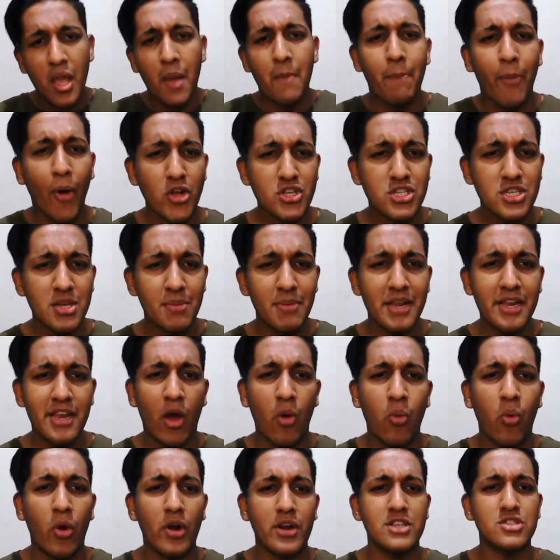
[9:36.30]
possibly now
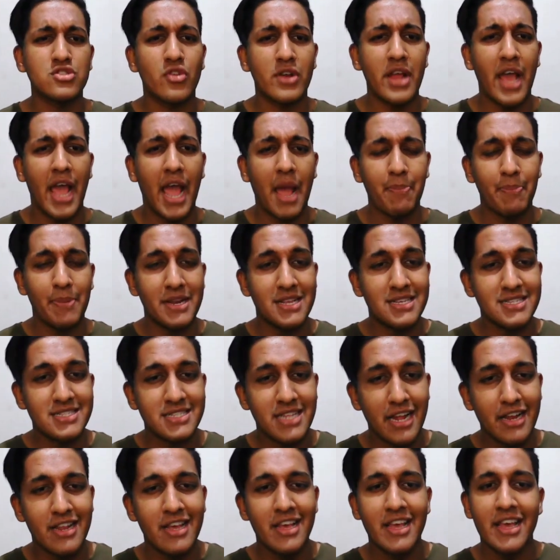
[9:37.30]
what is going to happen is
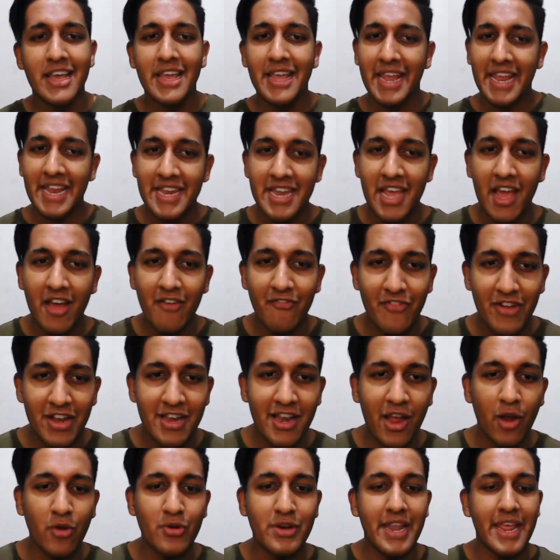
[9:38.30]
that India will
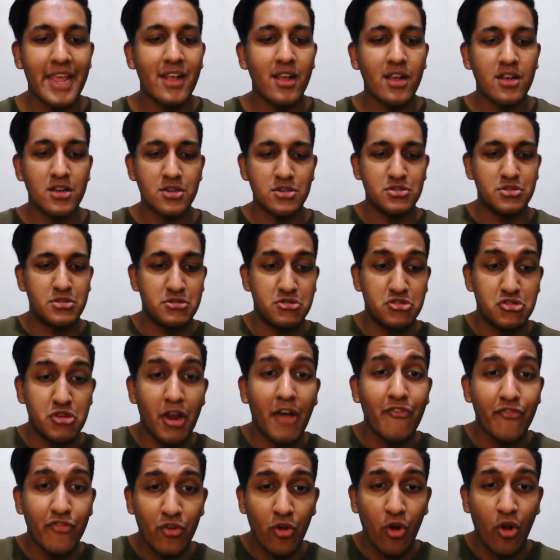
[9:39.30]
now take
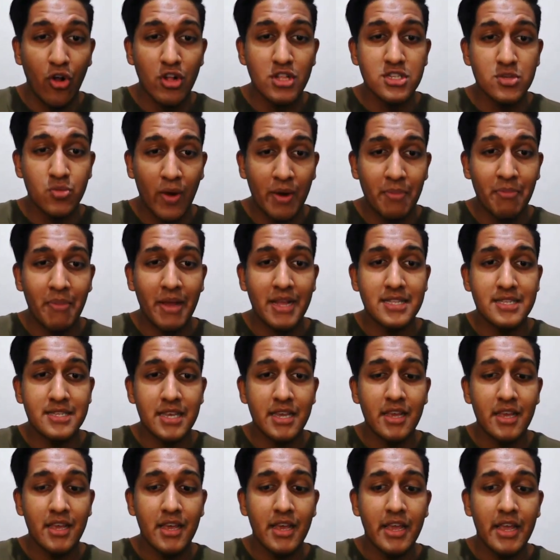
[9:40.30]
tough calls, one might
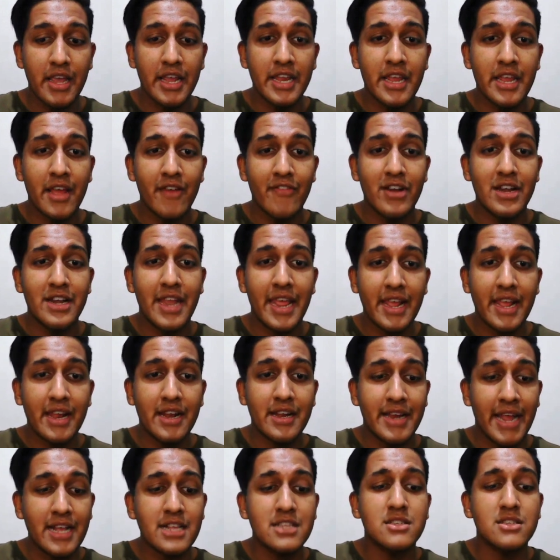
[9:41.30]
say. India will take
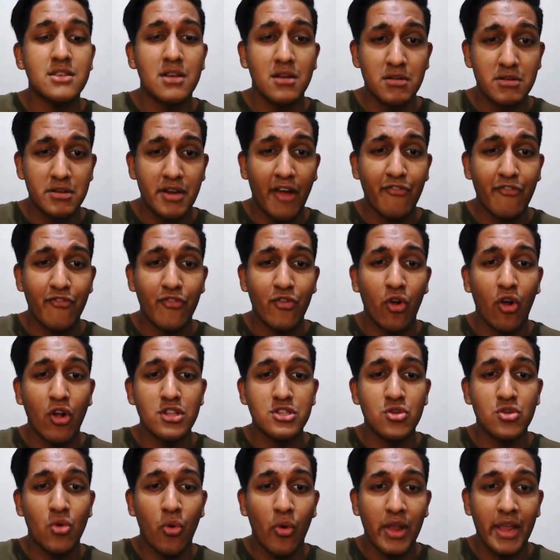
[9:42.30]
next tough calls
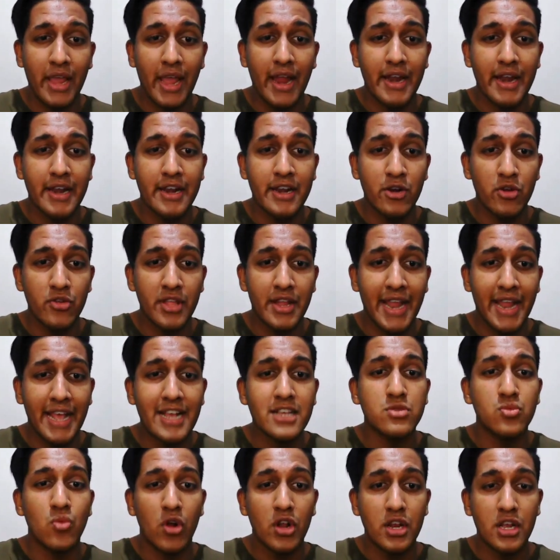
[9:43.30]
going ahead into the next
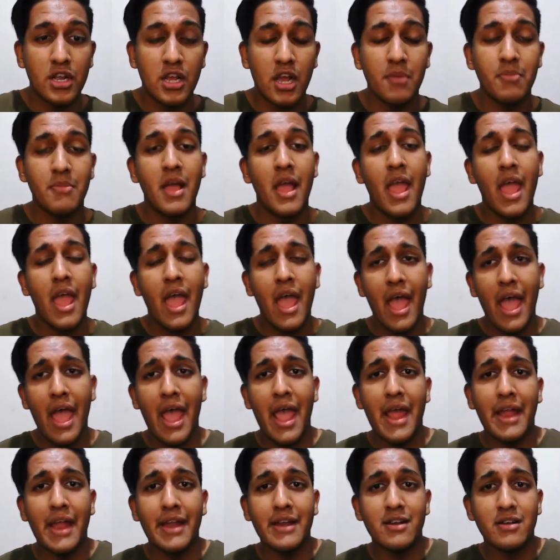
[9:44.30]
World Cup,
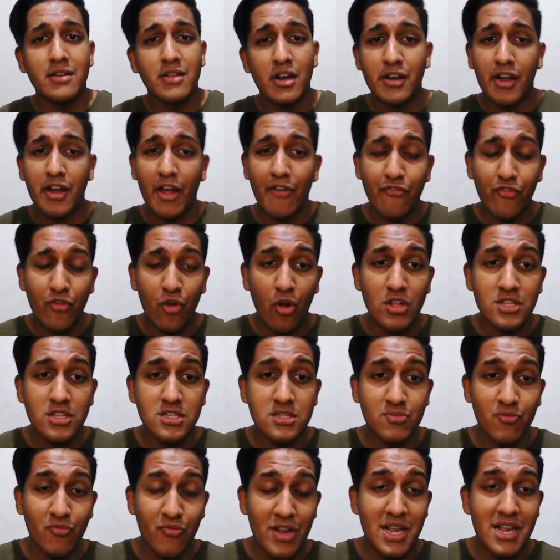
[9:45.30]
and the tough calls
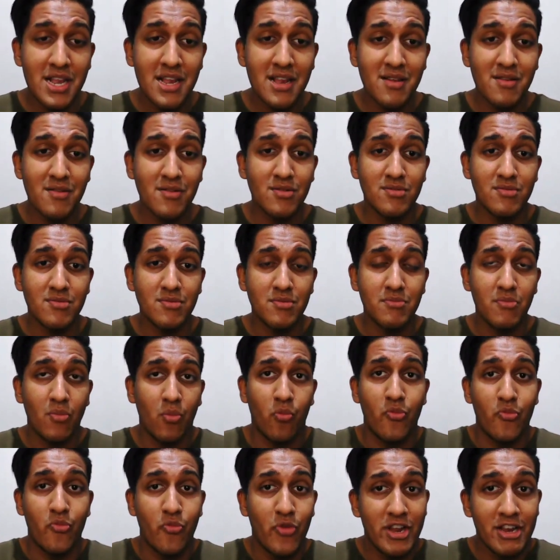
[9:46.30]
will
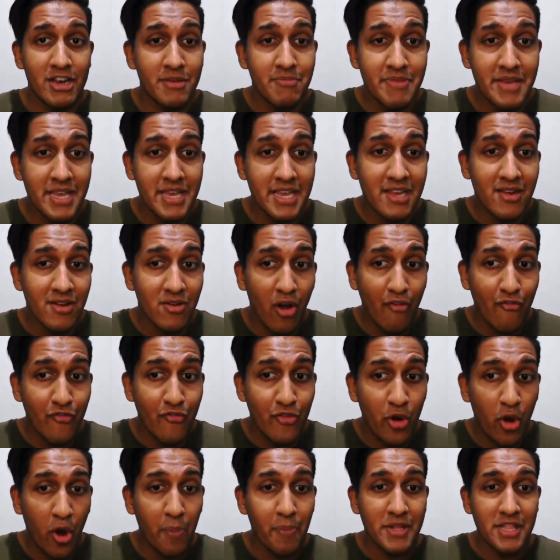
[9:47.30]
it be of
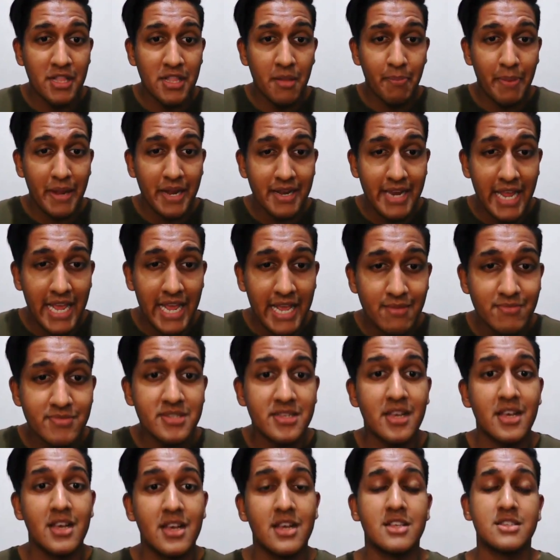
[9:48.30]
dropping the big names?
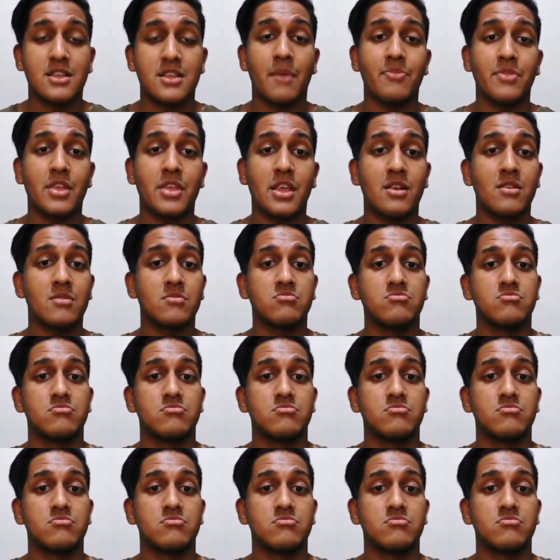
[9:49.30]
Something